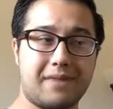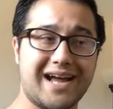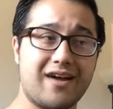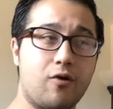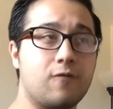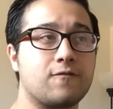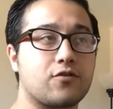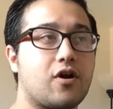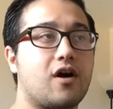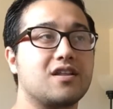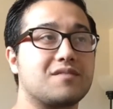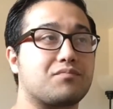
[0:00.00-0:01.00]
My
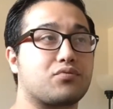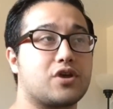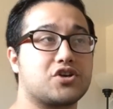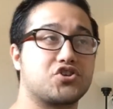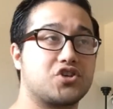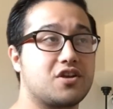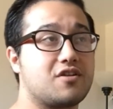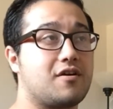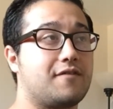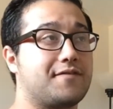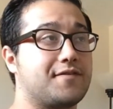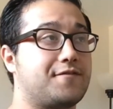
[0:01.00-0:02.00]
overall impression
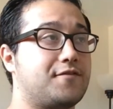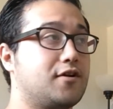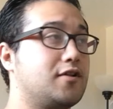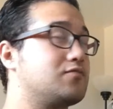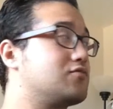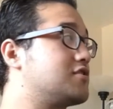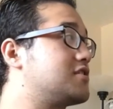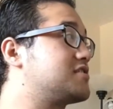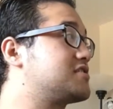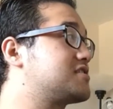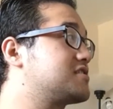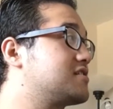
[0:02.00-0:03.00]
of the film
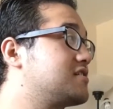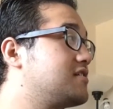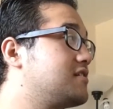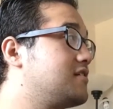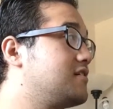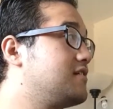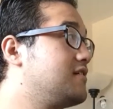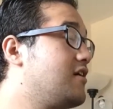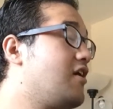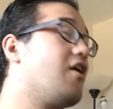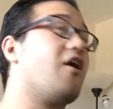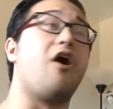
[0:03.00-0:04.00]
was,
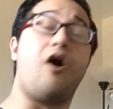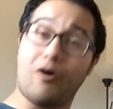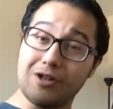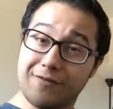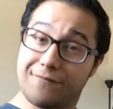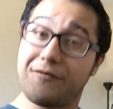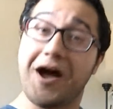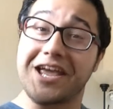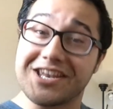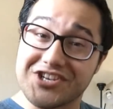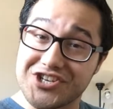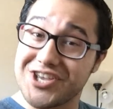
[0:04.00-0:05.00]
holy
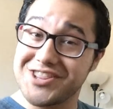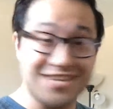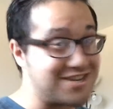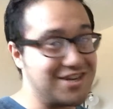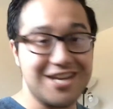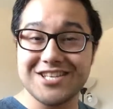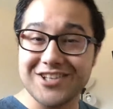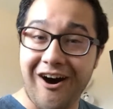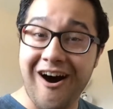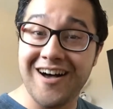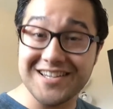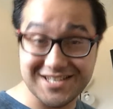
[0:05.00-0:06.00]
fucking shit, this shit is
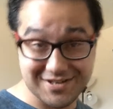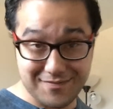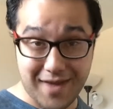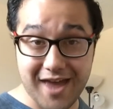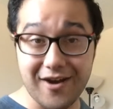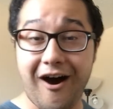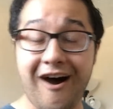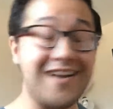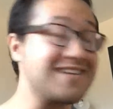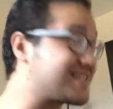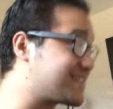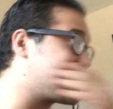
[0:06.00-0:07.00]
awesome, man.
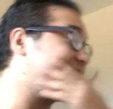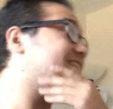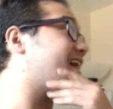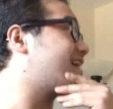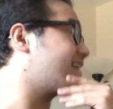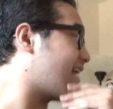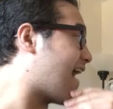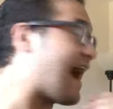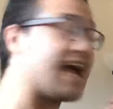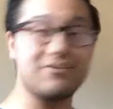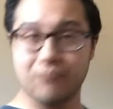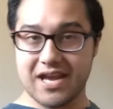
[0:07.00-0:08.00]
Honestly, like,
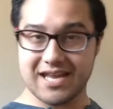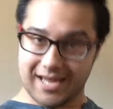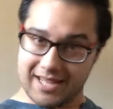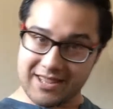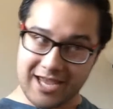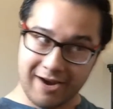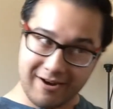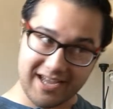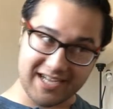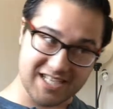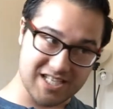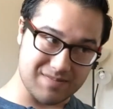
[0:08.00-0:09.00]
I went in there
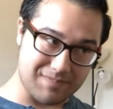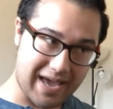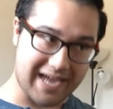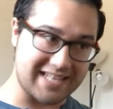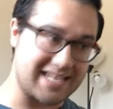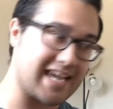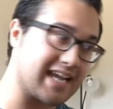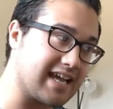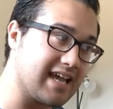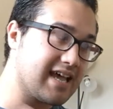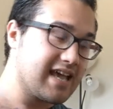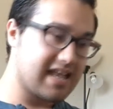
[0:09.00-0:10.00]

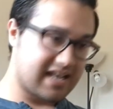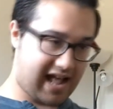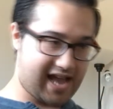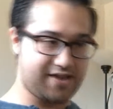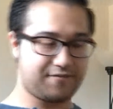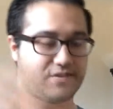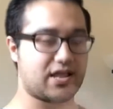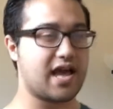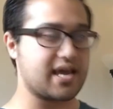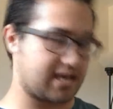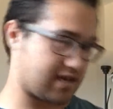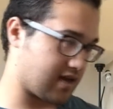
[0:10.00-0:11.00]
expecting kind of
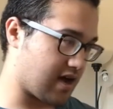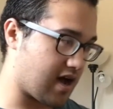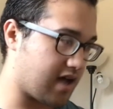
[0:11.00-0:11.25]
like